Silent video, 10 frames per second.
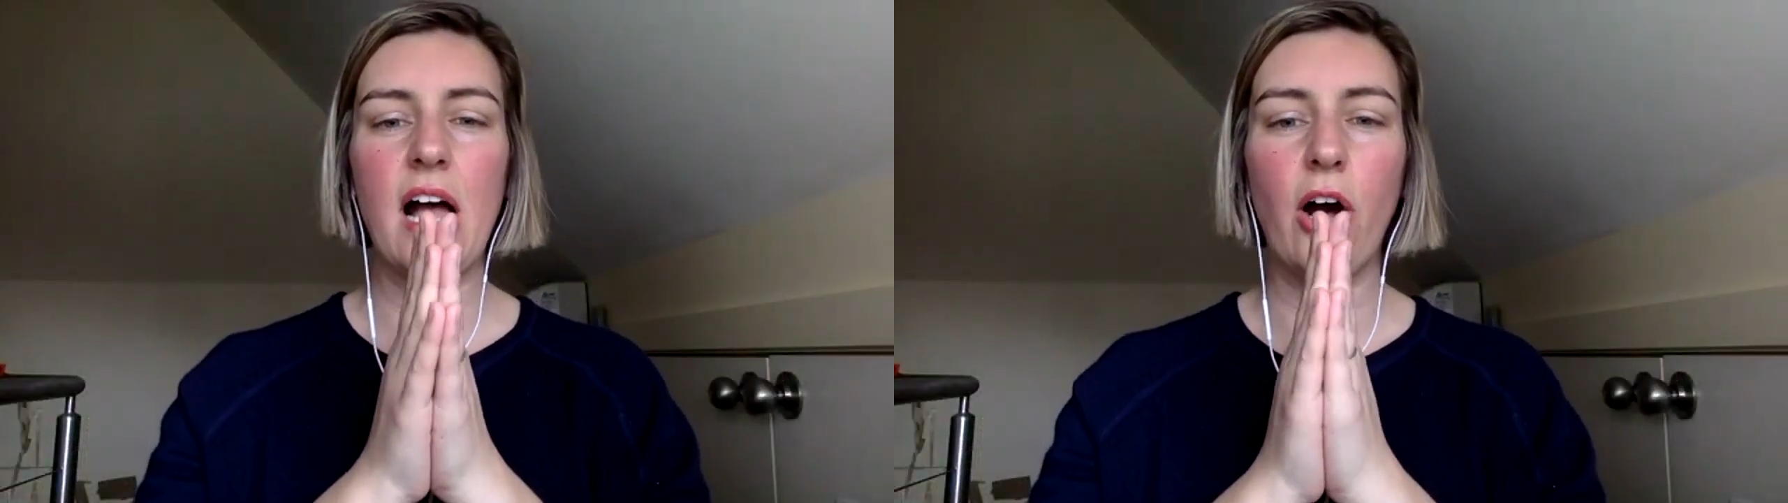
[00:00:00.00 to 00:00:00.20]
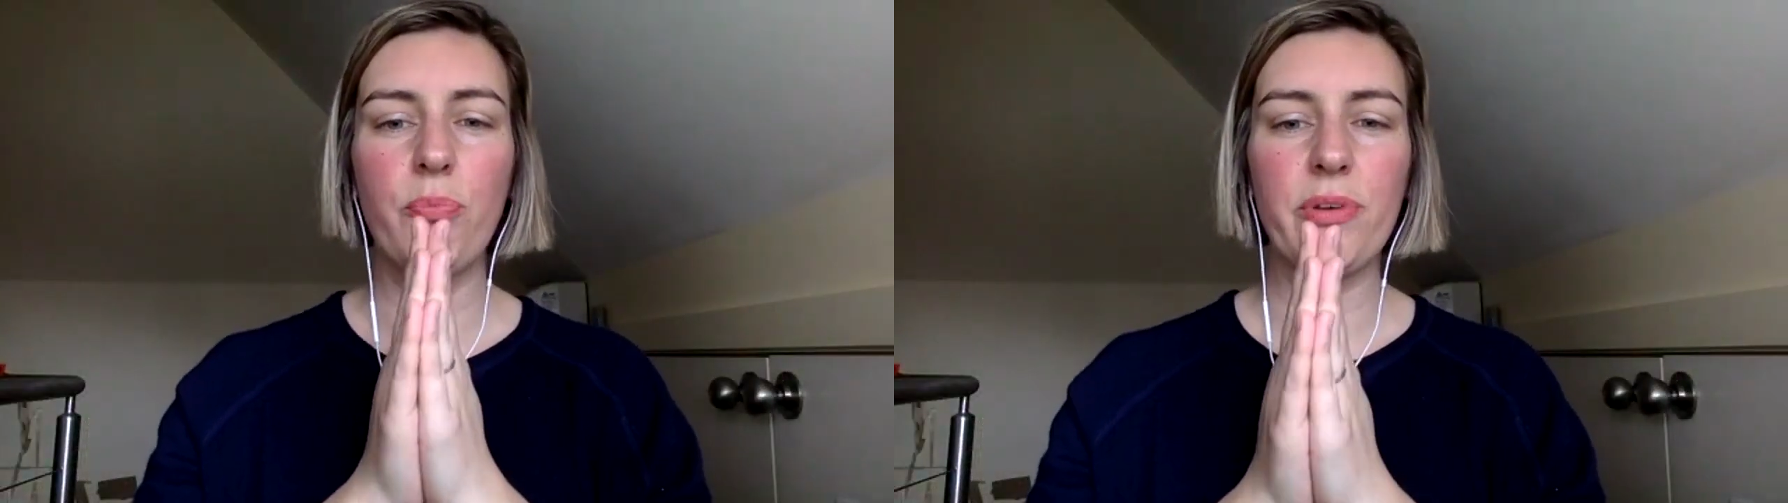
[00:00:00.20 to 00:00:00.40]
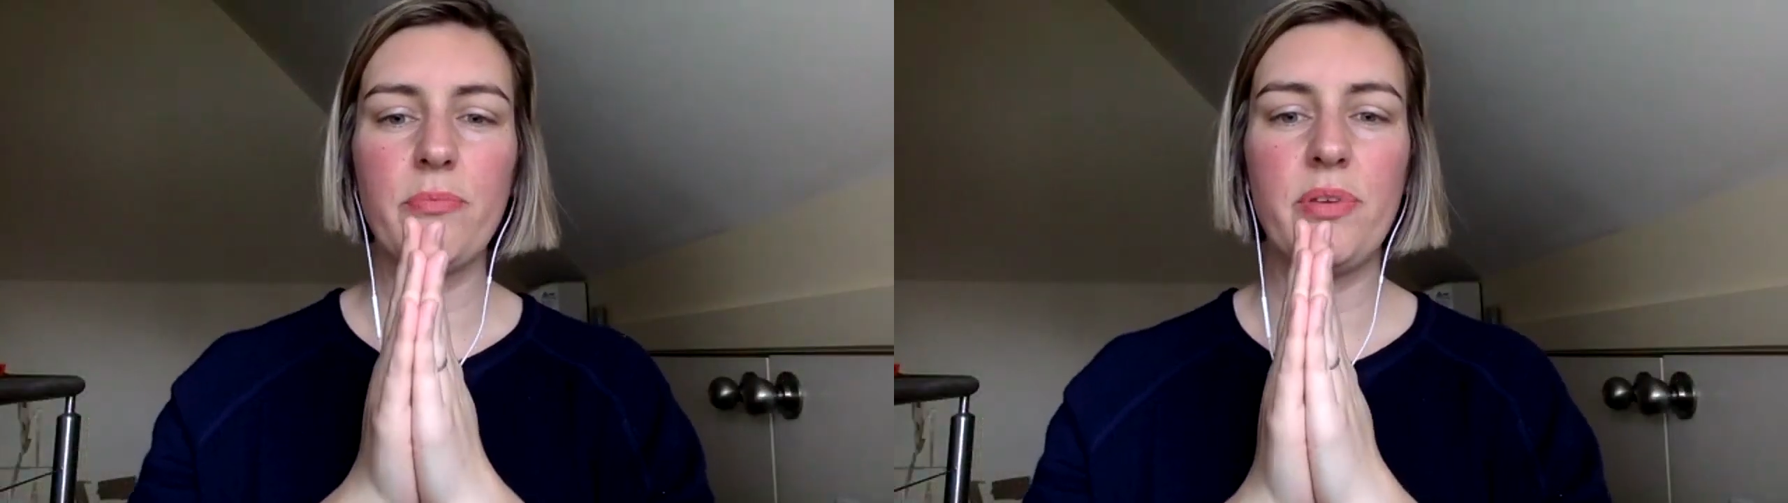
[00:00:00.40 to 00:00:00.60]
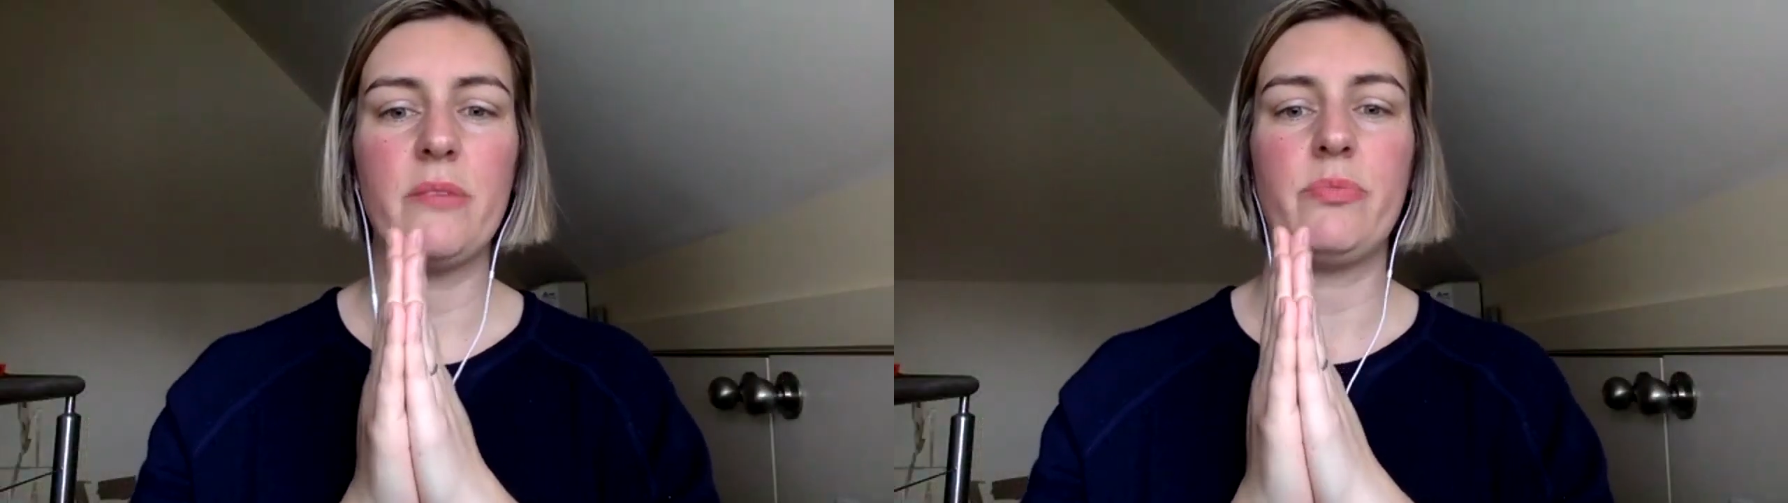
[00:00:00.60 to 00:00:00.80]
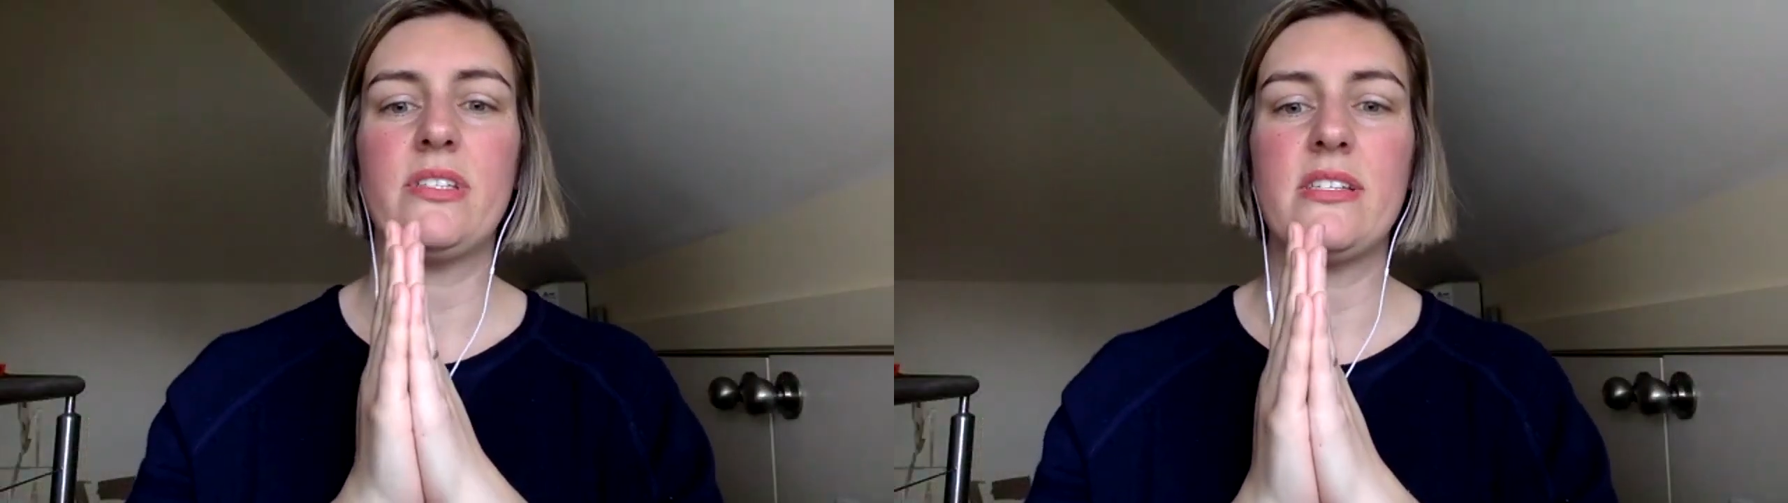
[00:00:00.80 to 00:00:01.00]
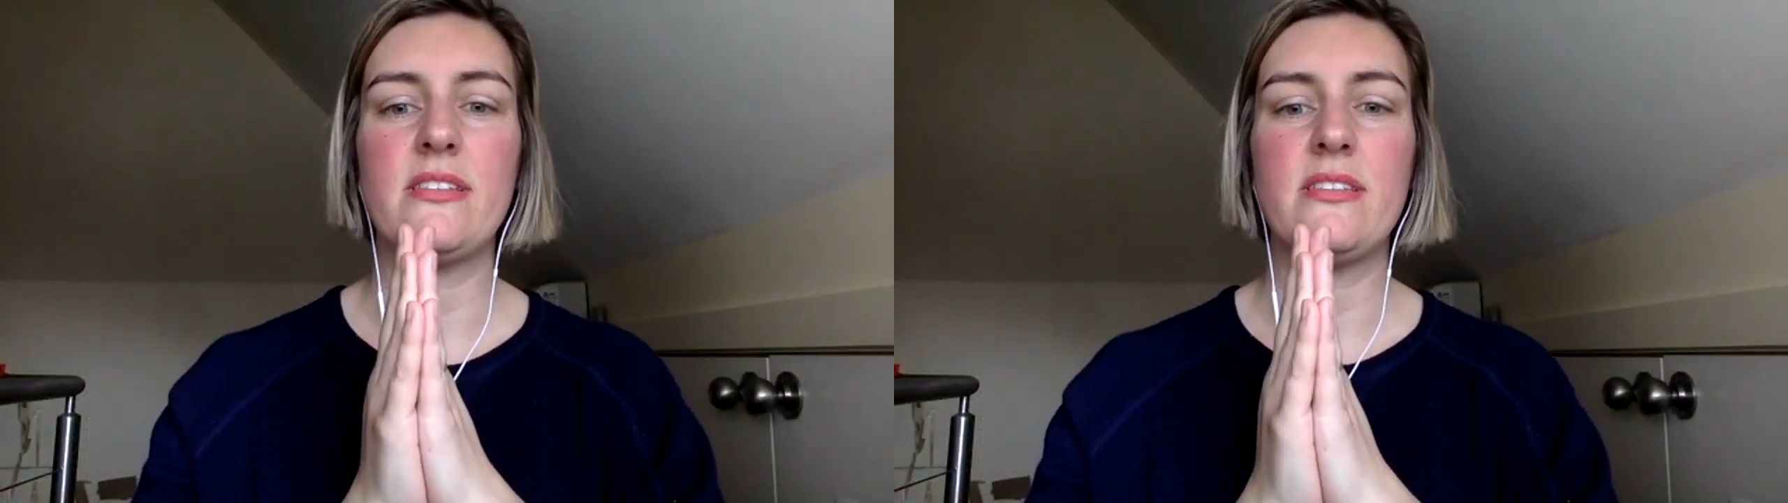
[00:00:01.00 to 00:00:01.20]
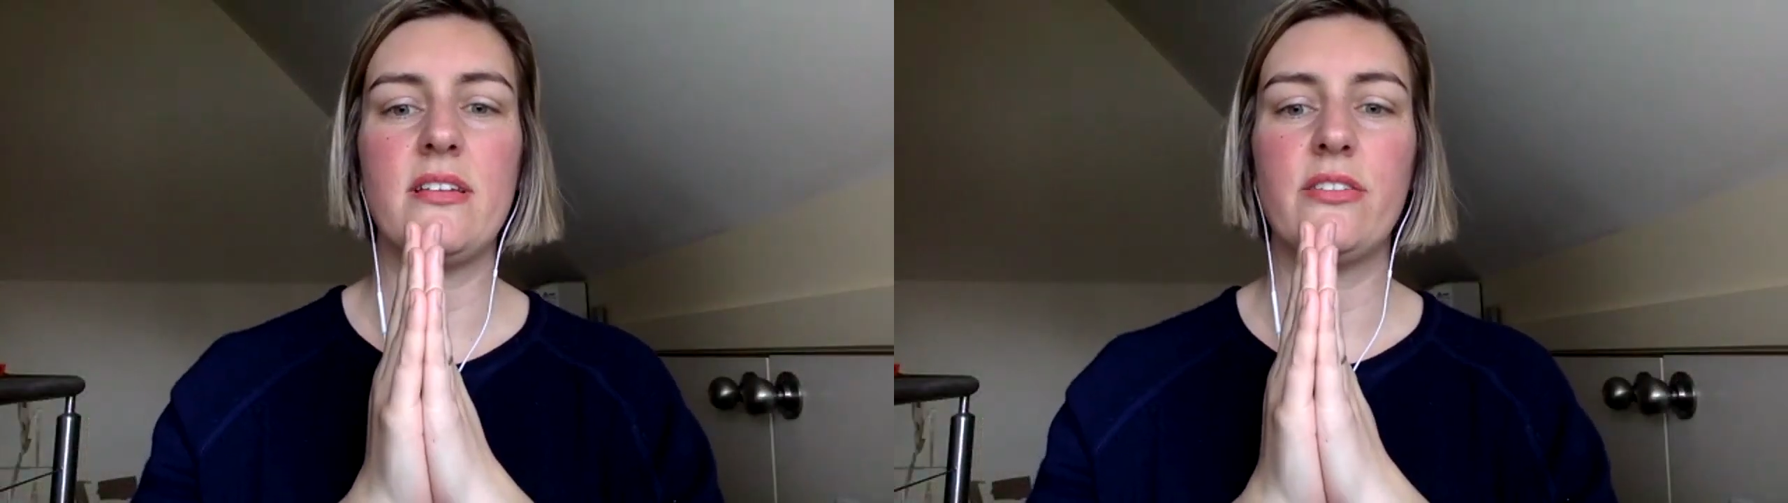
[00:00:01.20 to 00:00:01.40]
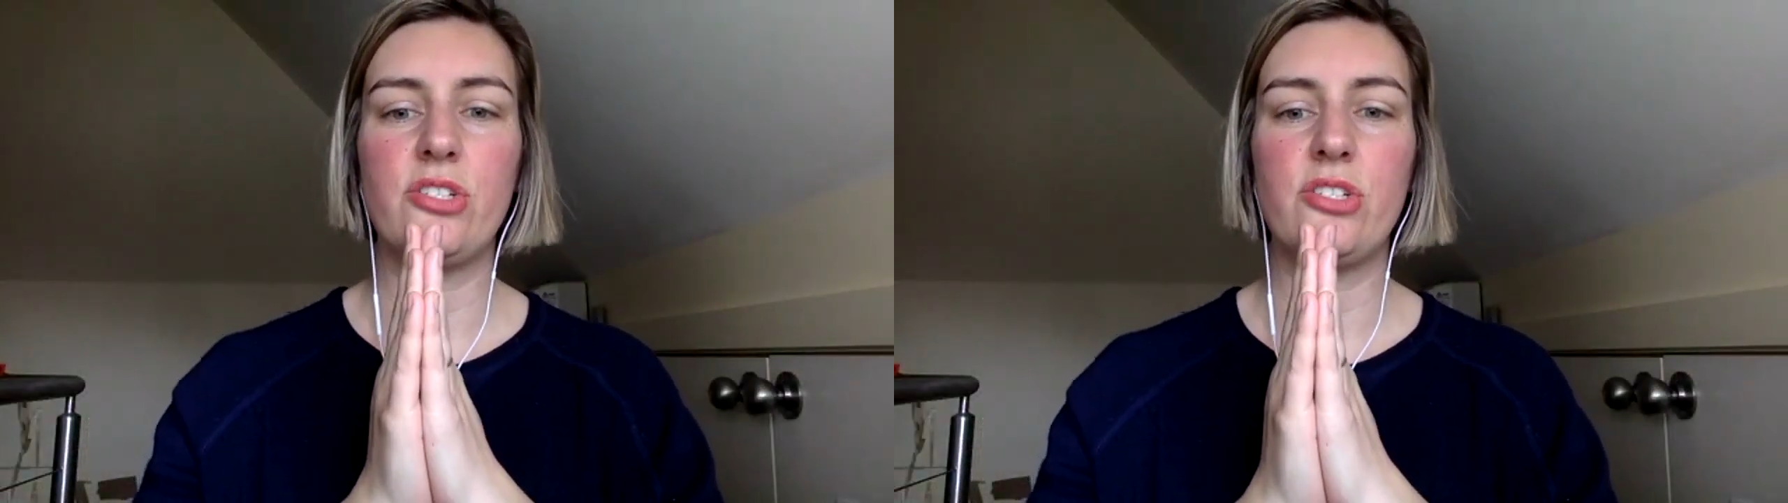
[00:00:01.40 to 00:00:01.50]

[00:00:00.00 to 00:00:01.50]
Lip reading: helping people to see the